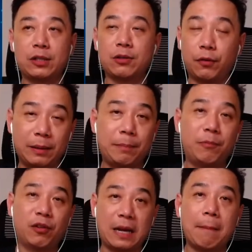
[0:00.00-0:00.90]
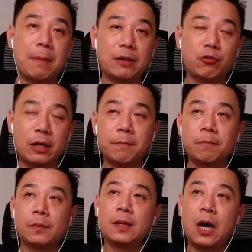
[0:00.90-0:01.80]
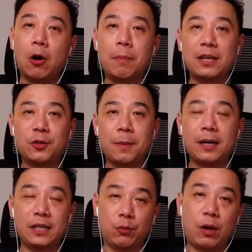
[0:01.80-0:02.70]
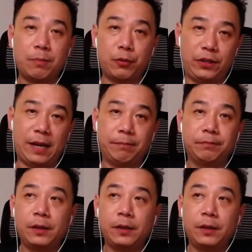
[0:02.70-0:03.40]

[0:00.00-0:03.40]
So for that metric, our benchmark is 1%.